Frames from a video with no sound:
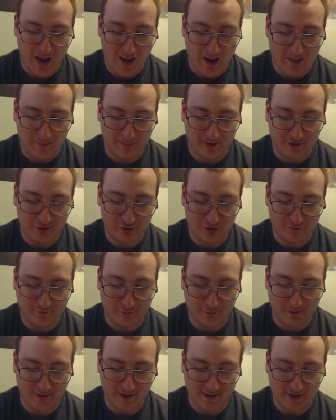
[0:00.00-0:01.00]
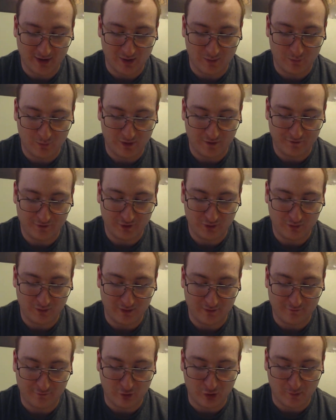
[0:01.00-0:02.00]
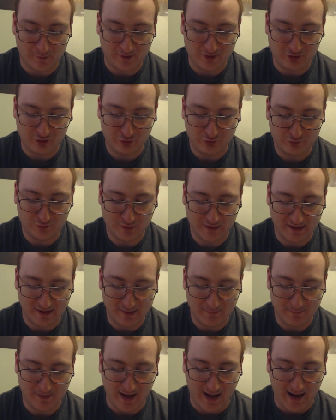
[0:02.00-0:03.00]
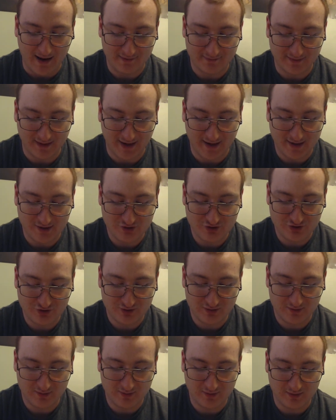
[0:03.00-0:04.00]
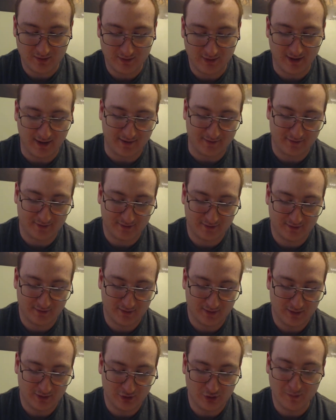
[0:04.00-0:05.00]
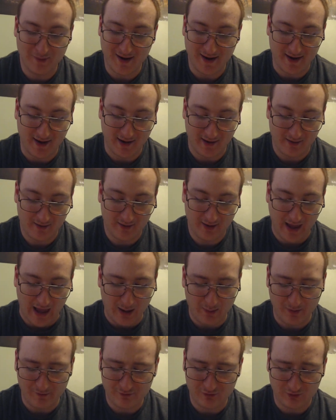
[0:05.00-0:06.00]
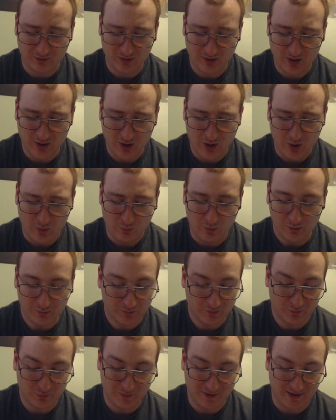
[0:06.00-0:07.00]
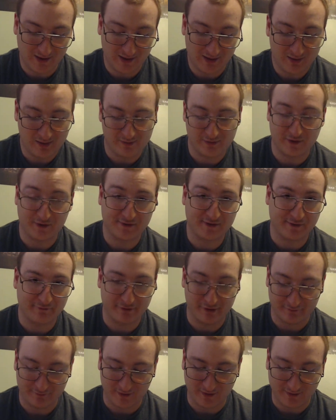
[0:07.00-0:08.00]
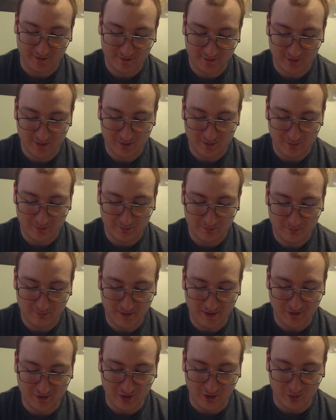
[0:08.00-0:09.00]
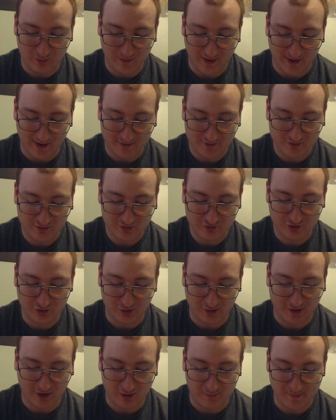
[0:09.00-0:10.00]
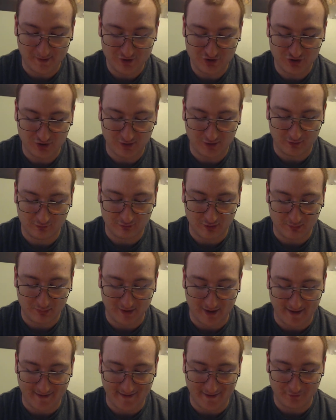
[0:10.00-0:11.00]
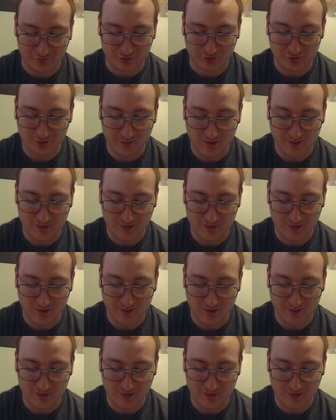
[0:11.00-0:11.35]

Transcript: May Unifor and I come with you and form a new team? asked Ash. Yes, you may. However, what would we, the seven of us, be known as during our mission? replied Andrew.